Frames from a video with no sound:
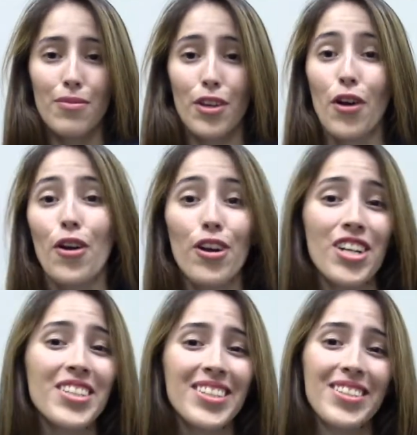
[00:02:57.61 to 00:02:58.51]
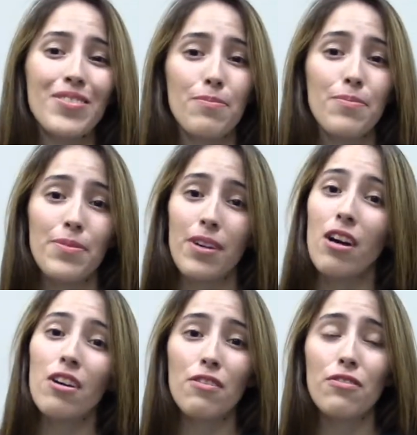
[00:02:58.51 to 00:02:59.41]
hurt
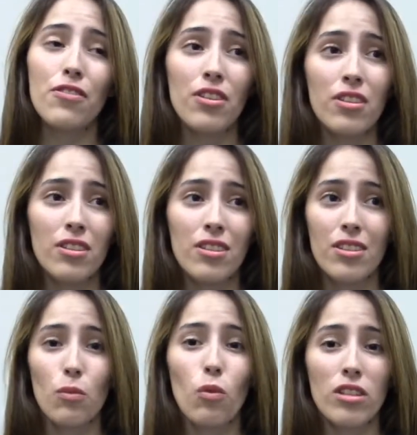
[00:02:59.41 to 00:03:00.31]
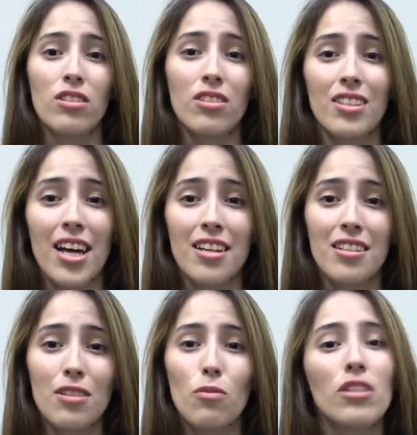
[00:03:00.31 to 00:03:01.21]
of what
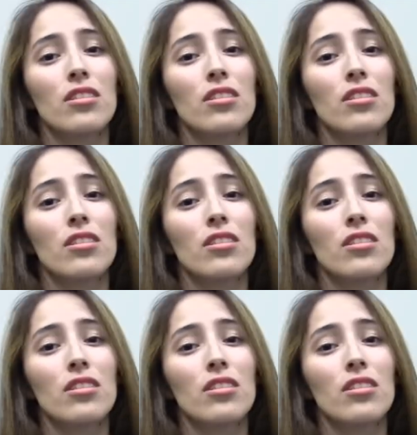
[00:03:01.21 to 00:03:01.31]
society wants